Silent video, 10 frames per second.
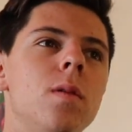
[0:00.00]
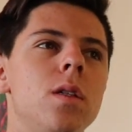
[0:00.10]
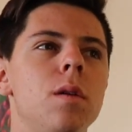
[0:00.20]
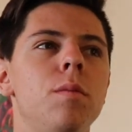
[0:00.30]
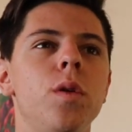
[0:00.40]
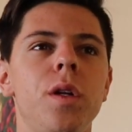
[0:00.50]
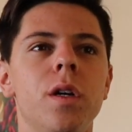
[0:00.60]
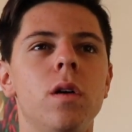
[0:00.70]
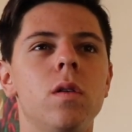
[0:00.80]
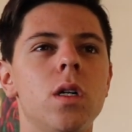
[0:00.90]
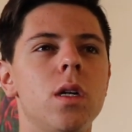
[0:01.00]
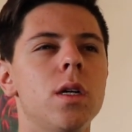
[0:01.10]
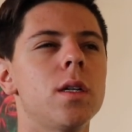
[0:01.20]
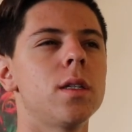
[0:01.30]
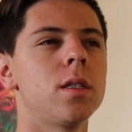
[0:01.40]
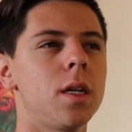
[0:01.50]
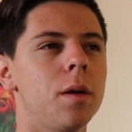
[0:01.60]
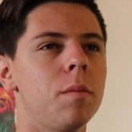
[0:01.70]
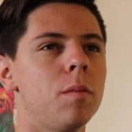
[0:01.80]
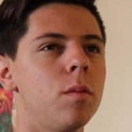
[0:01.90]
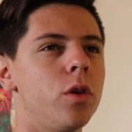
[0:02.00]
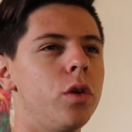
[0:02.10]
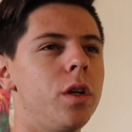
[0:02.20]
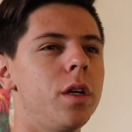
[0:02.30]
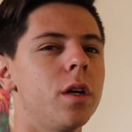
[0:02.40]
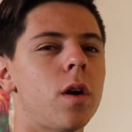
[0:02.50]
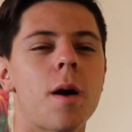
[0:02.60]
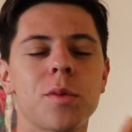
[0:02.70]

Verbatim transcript: Zamudio Zam Udio.